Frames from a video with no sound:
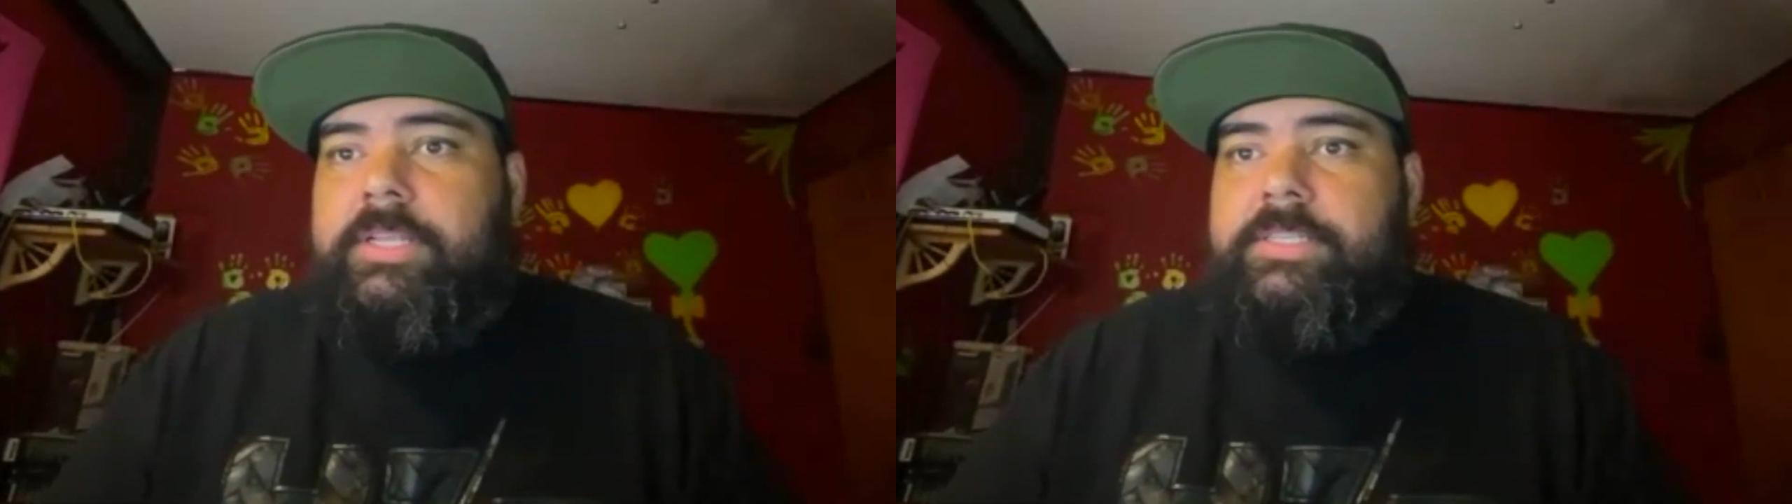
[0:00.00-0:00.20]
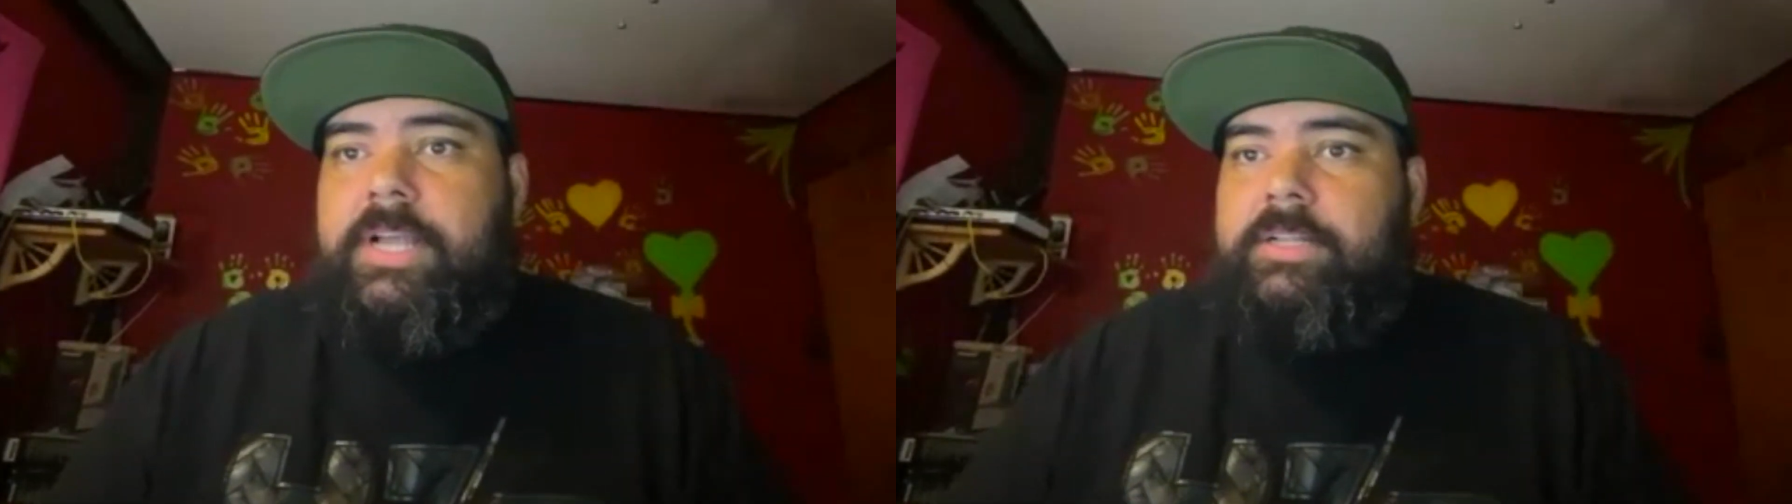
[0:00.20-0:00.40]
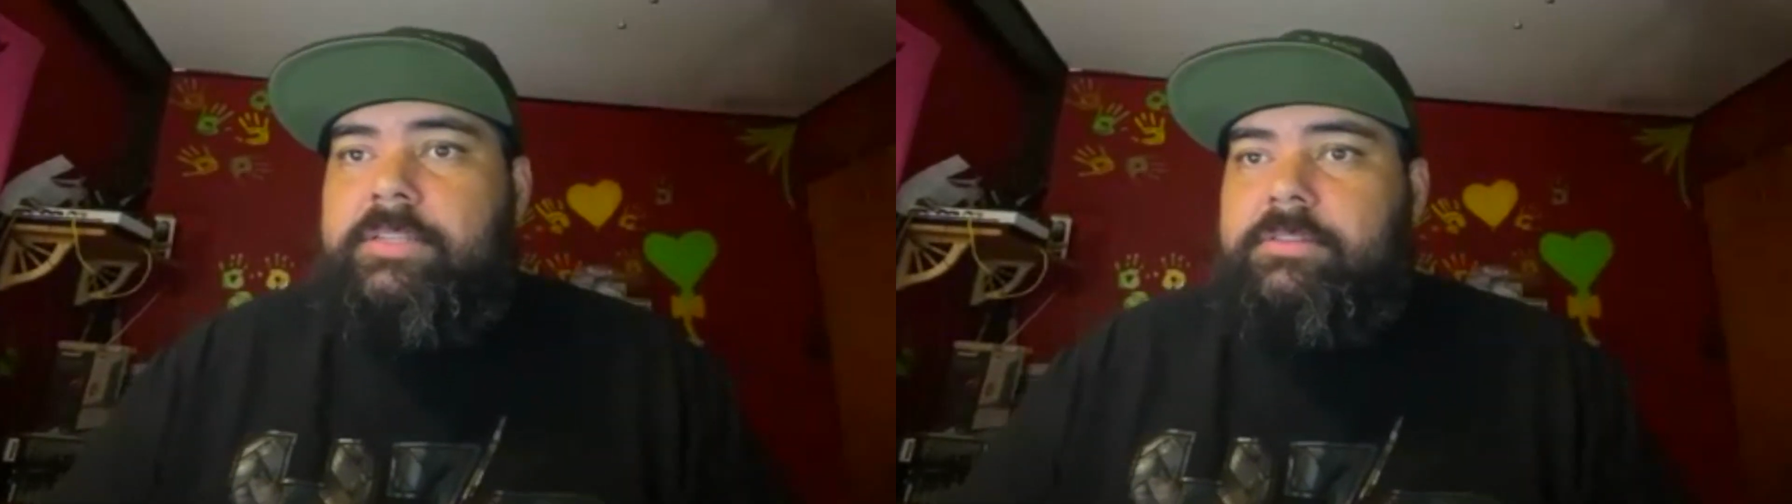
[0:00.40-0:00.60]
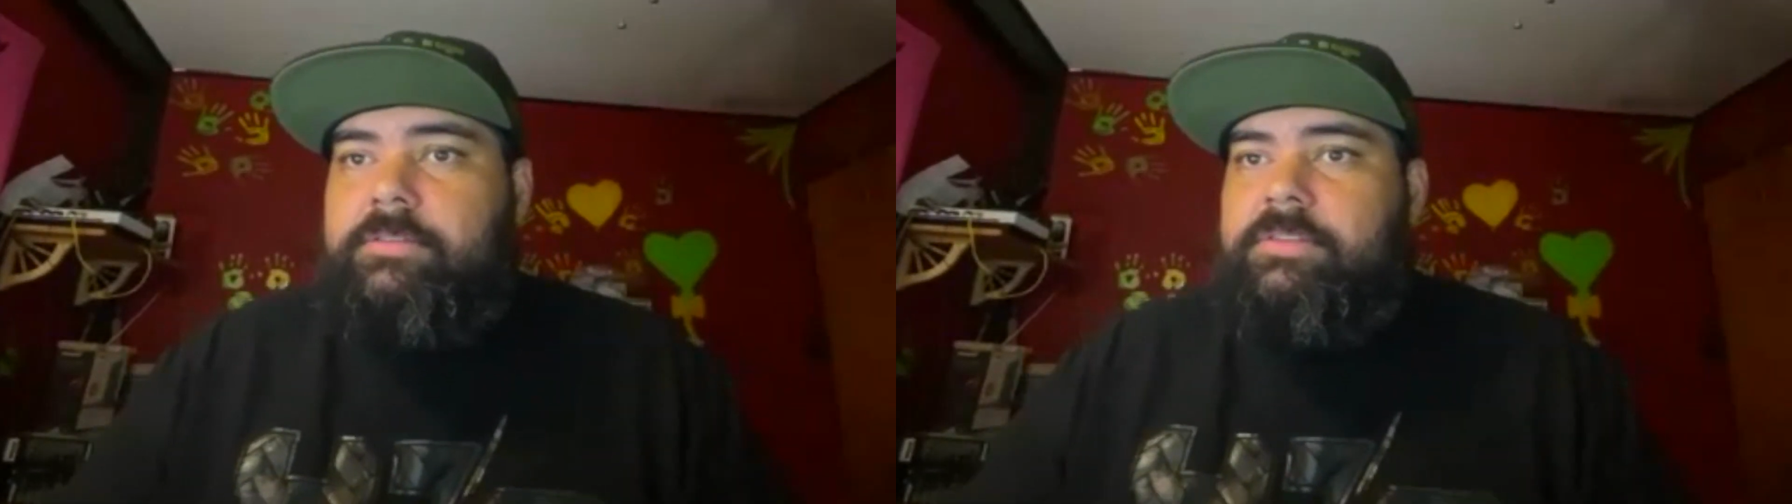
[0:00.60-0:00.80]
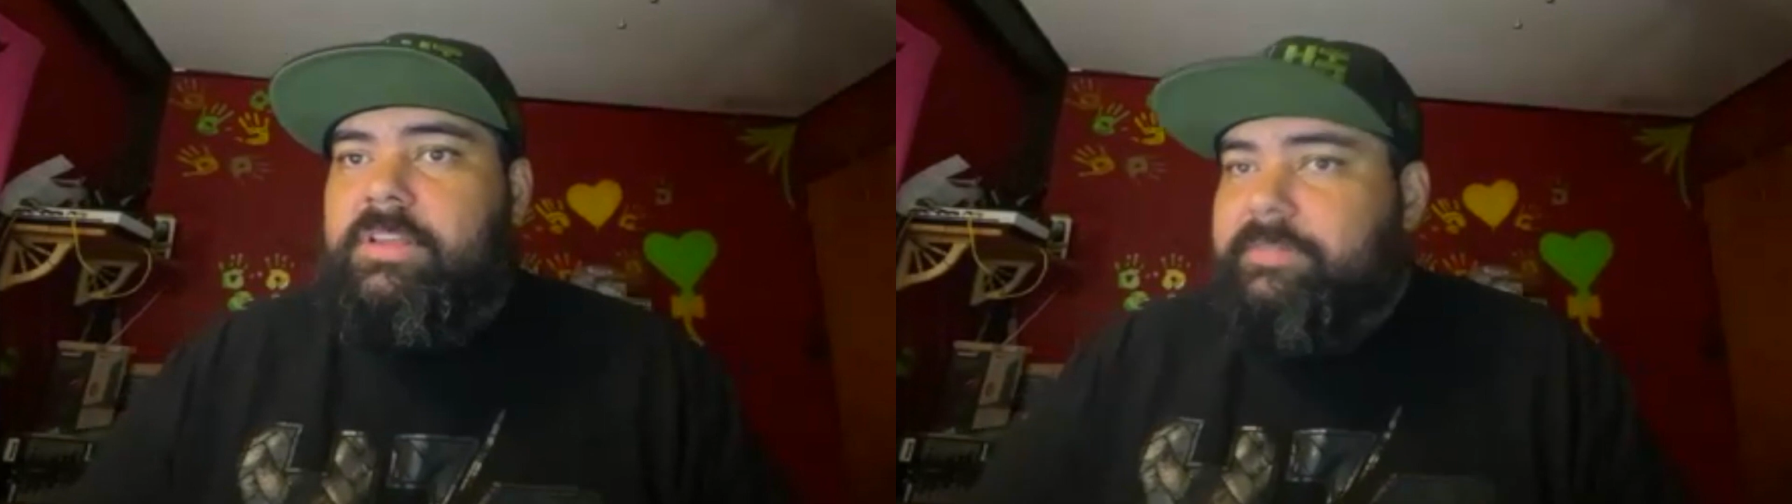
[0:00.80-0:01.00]
it's not
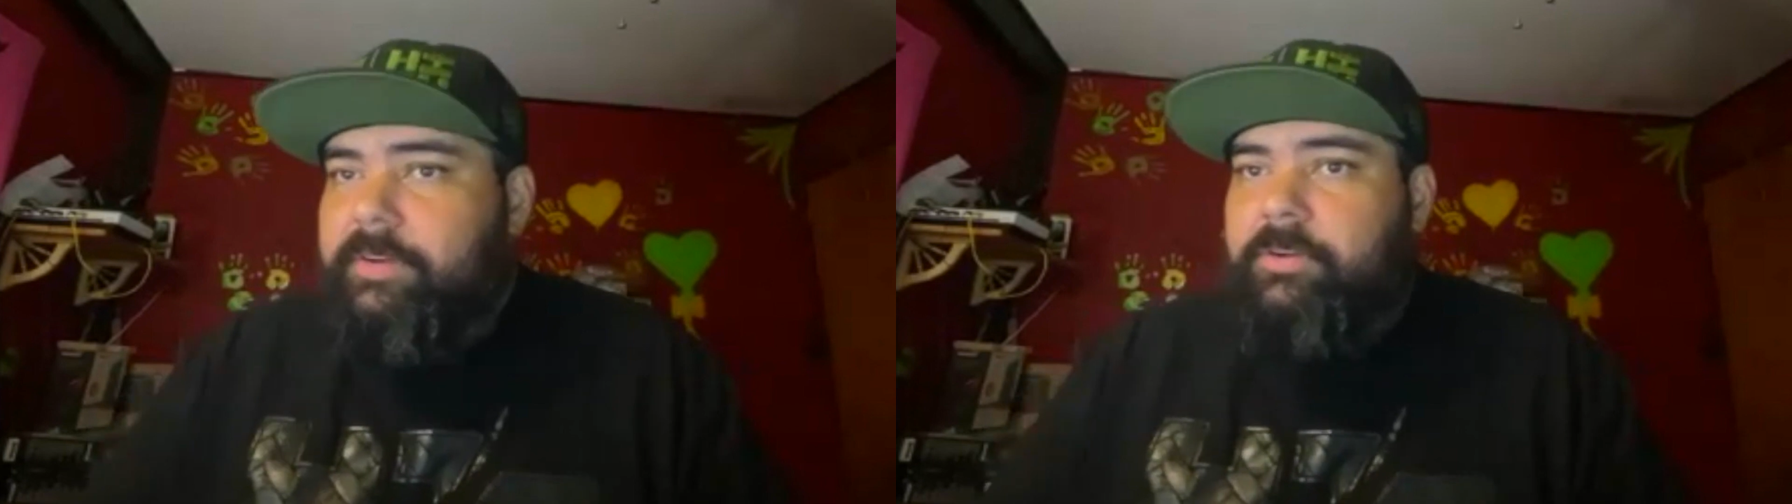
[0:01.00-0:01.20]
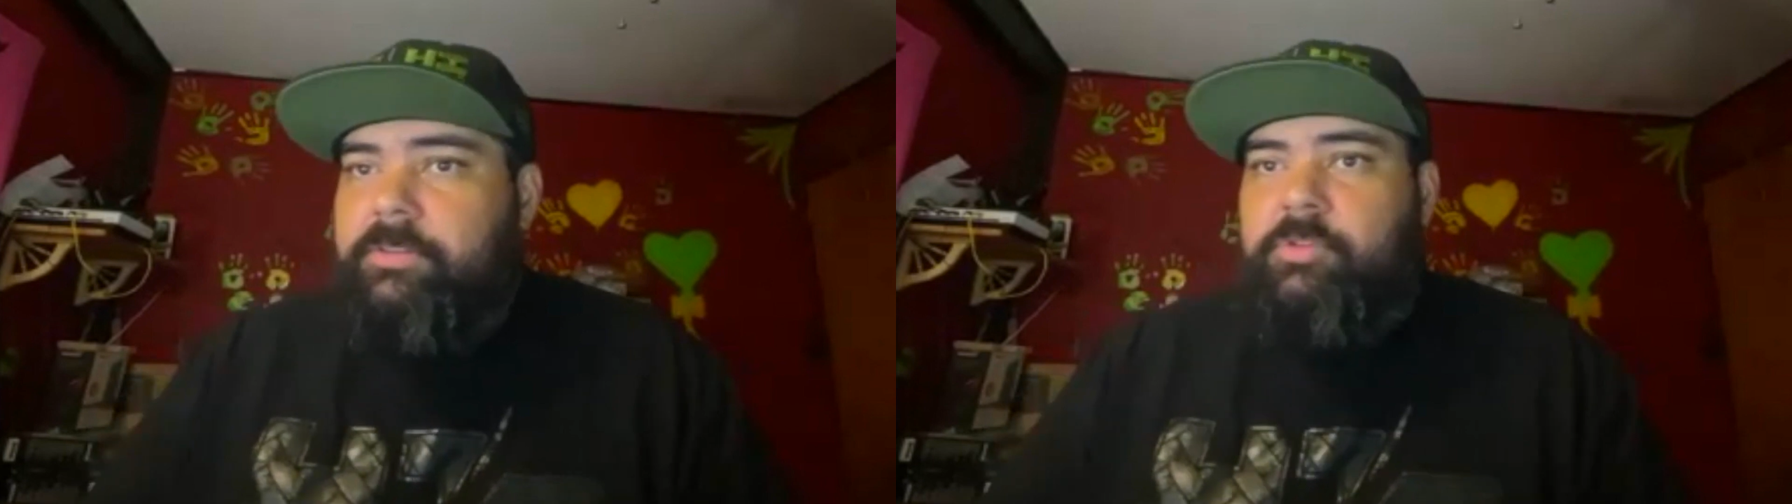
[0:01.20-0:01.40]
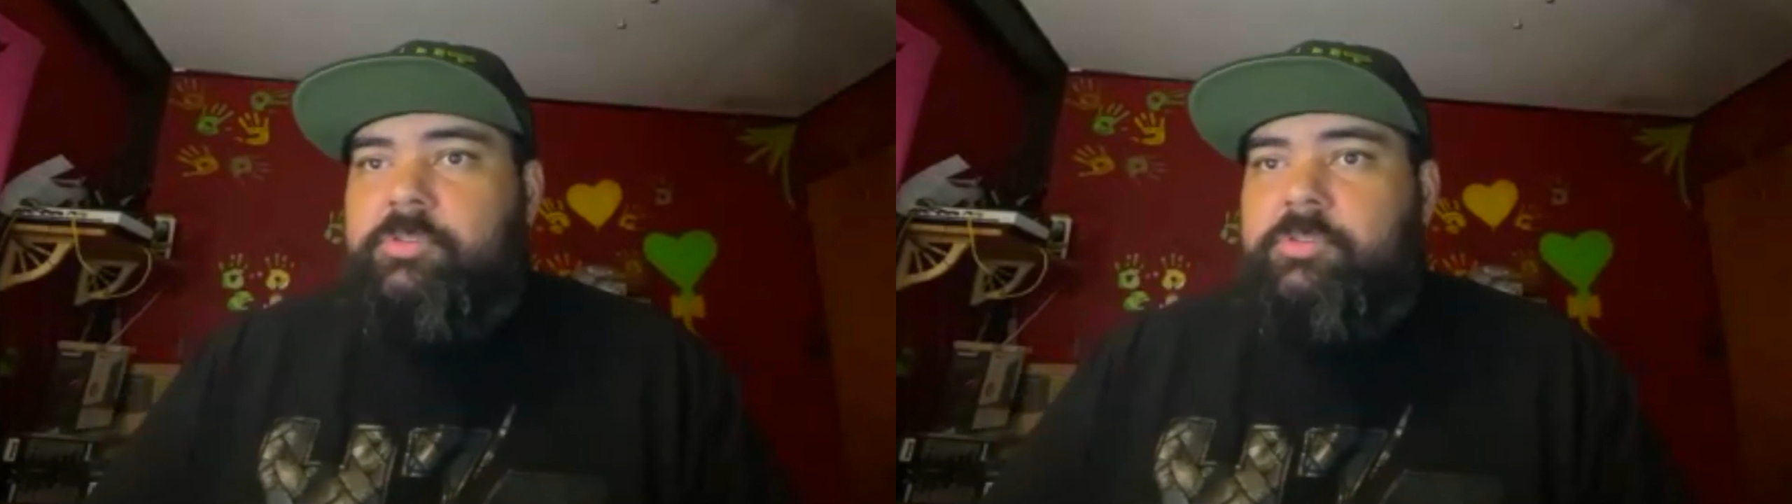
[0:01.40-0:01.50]
difficult.